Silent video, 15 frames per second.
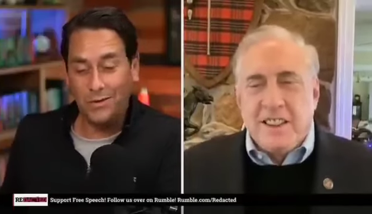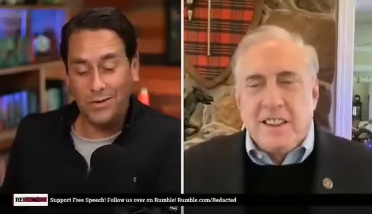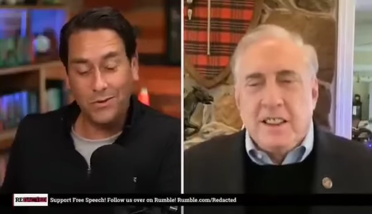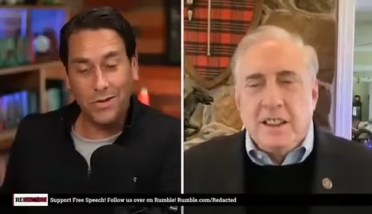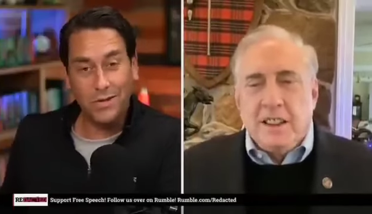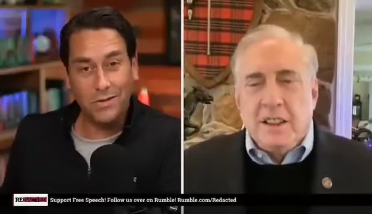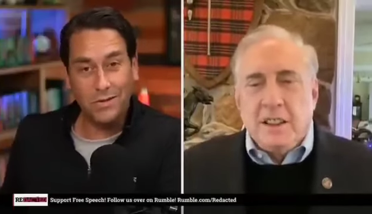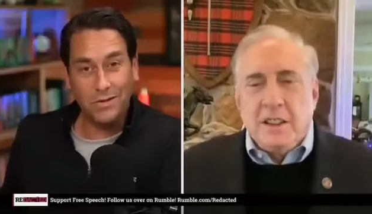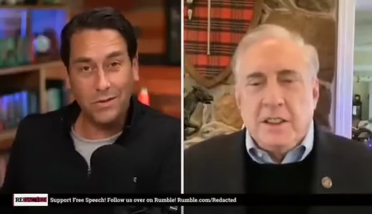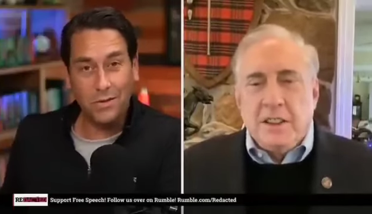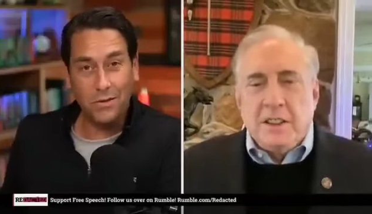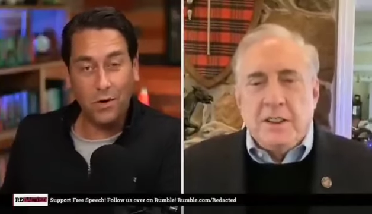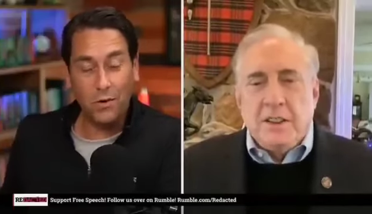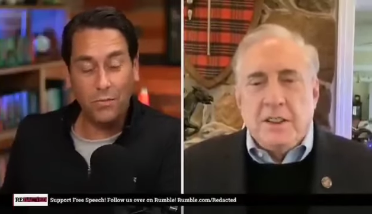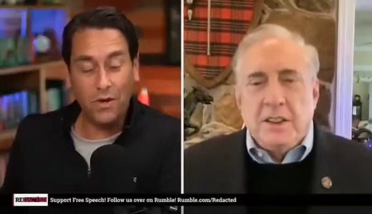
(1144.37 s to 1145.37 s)
Speaker 1: Always great to see
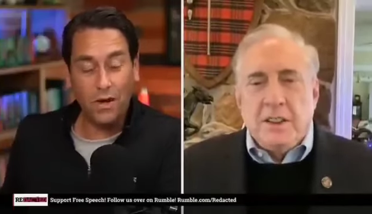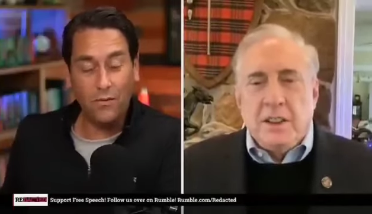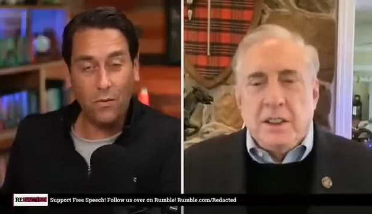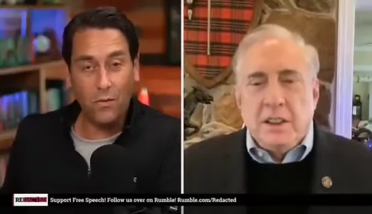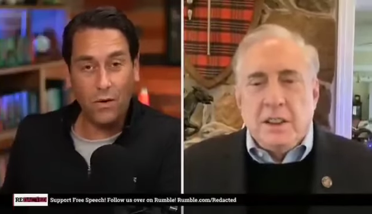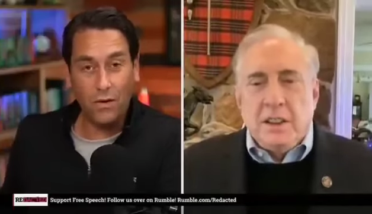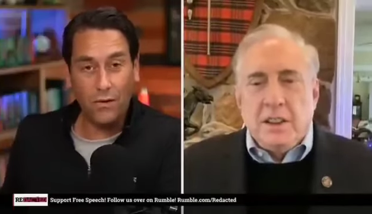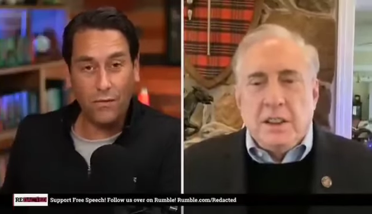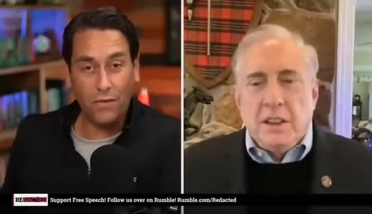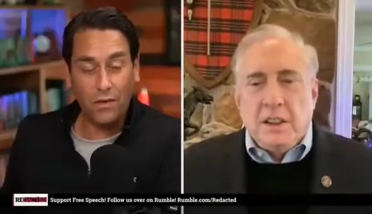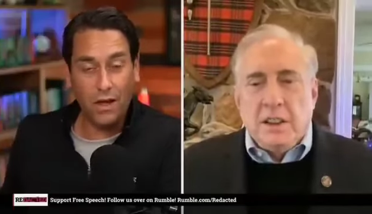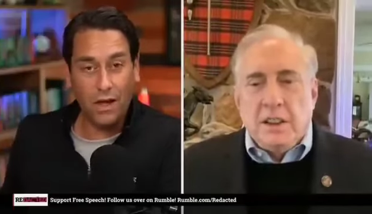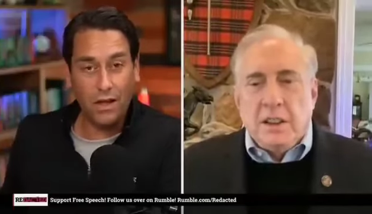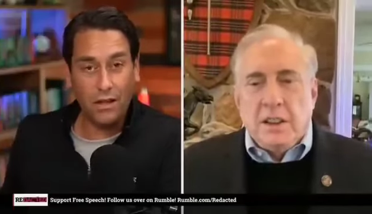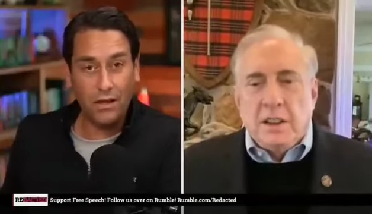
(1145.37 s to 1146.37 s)
you. I hope you have a wonderful
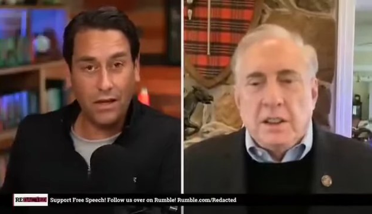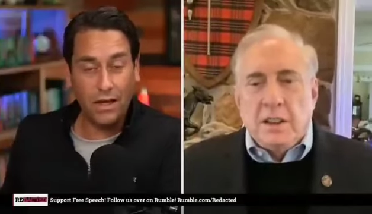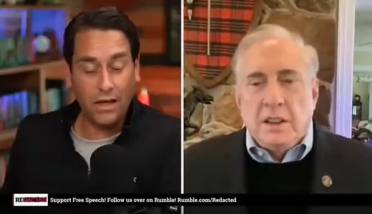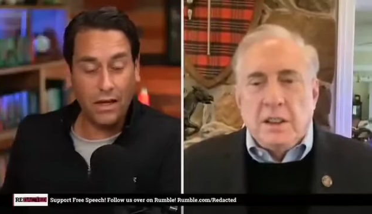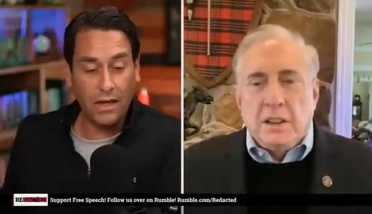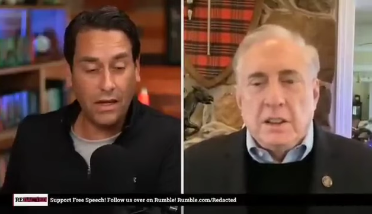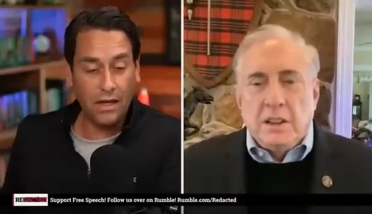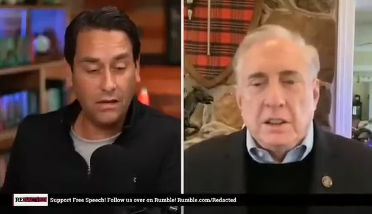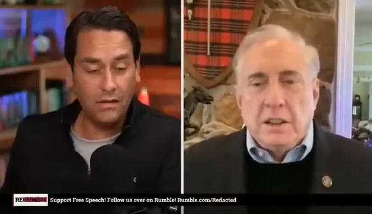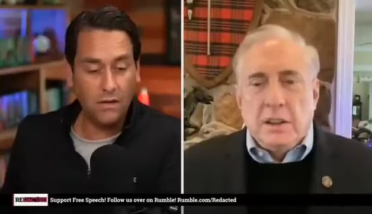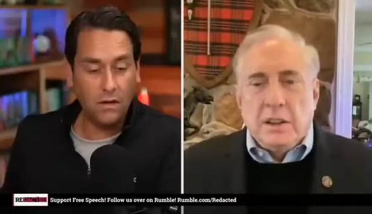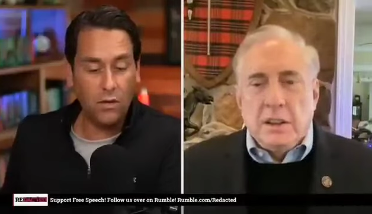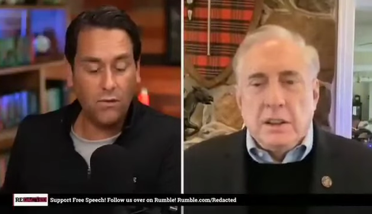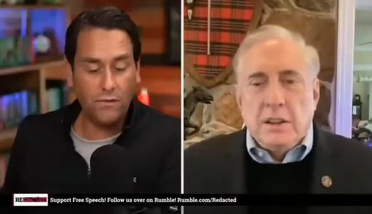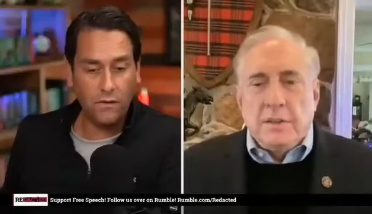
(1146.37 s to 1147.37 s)
holiday, and
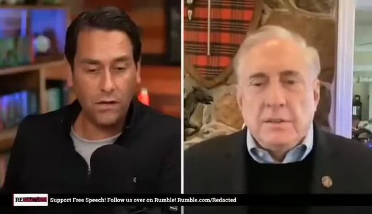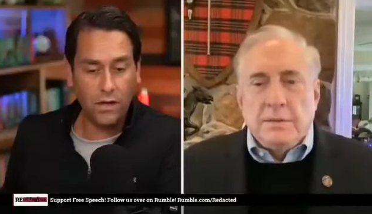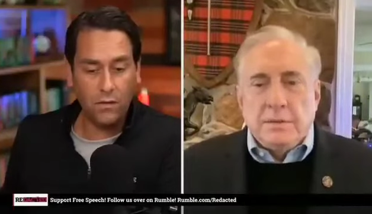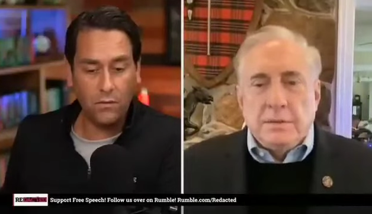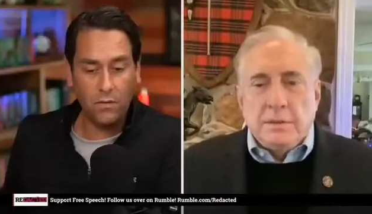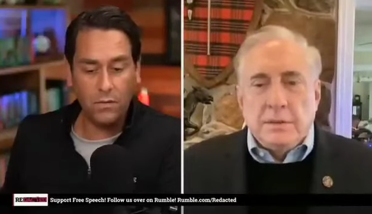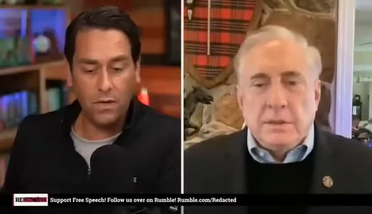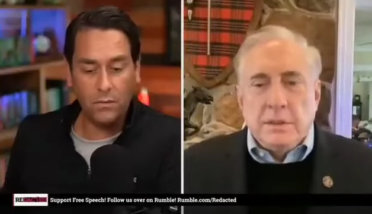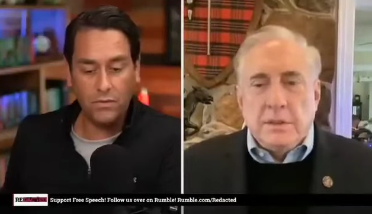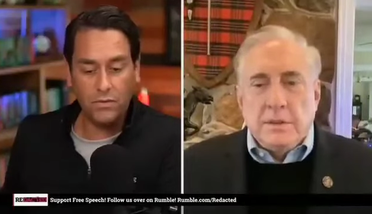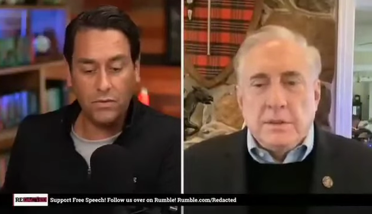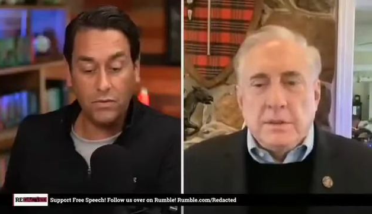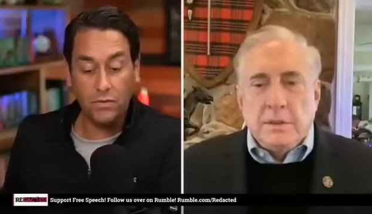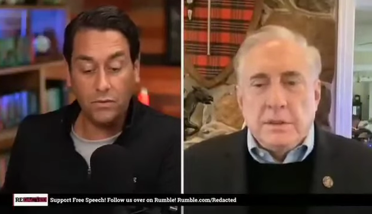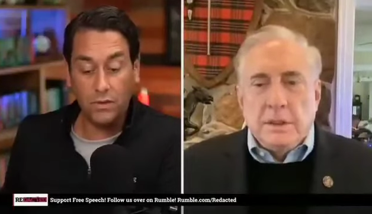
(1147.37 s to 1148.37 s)
uh, hopefully, we'll be able
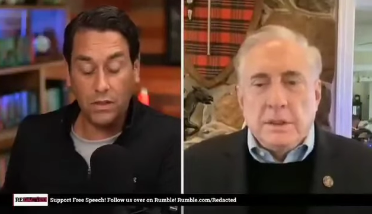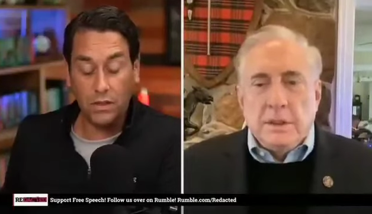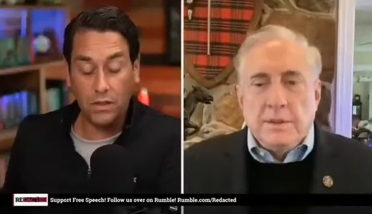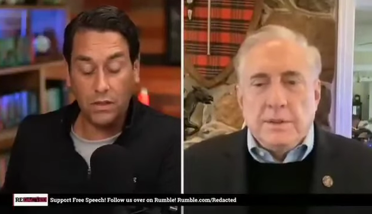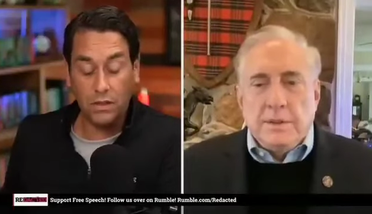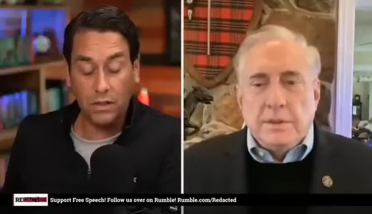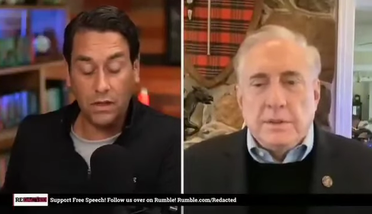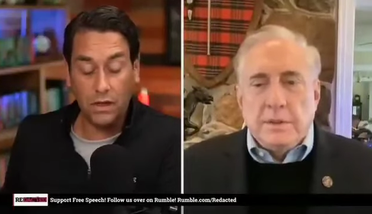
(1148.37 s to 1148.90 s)
to uh,